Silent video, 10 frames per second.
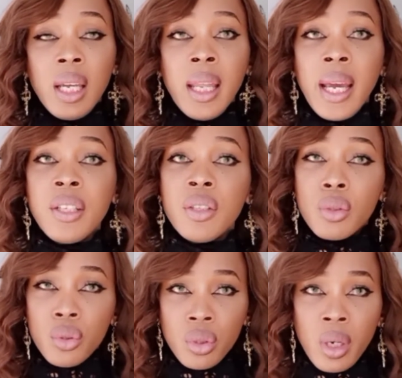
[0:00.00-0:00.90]
and I just
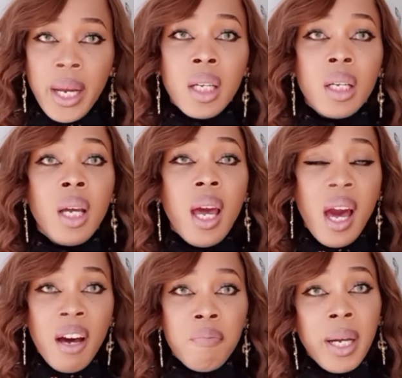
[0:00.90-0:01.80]
try to
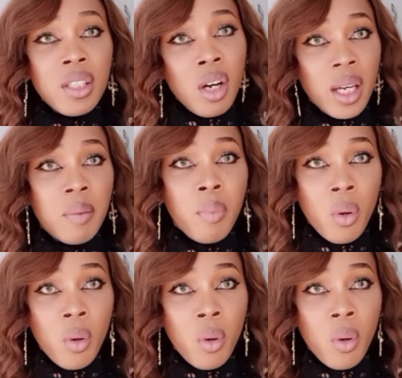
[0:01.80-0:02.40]
have my talking